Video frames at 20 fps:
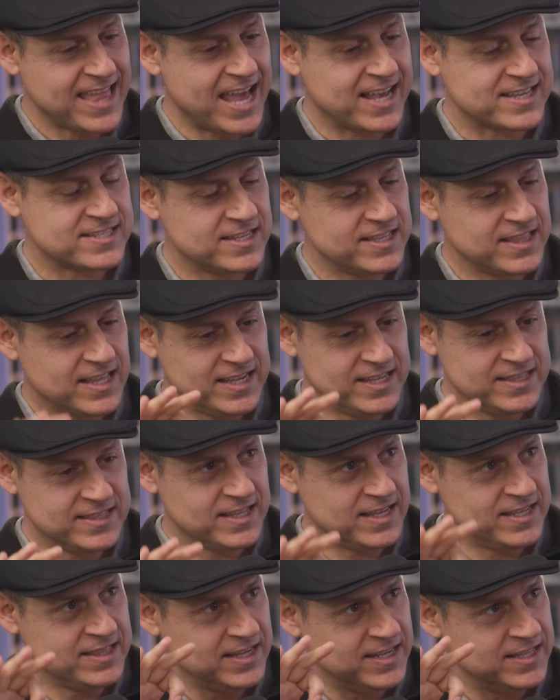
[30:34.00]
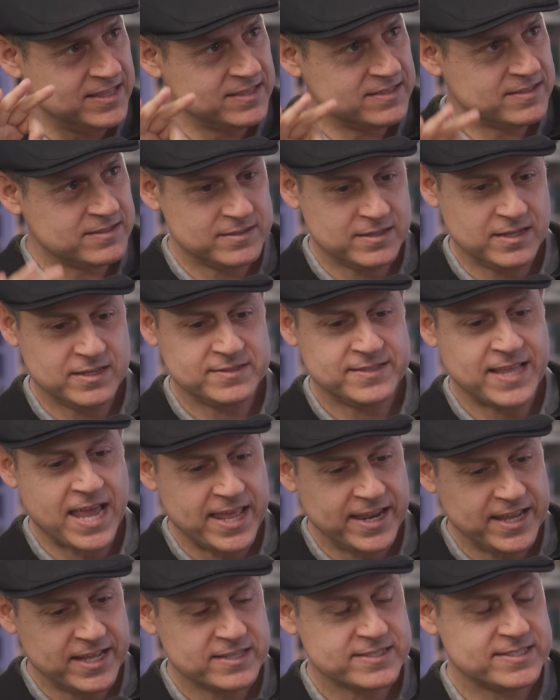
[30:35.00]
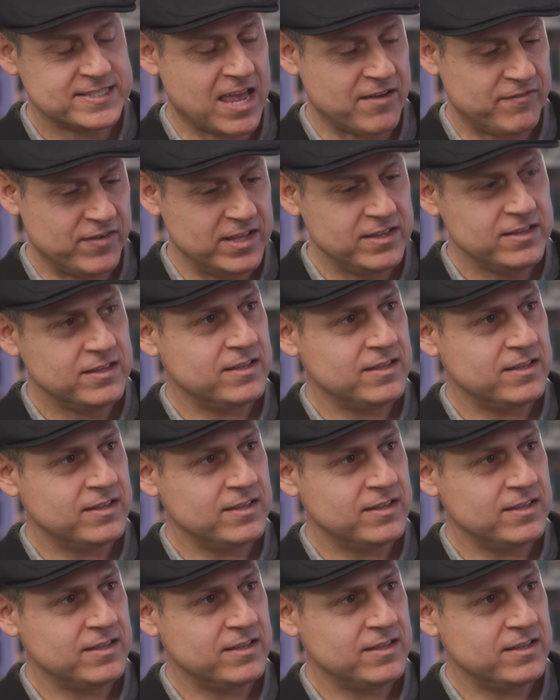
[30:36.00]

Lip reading: text in Daniel 7?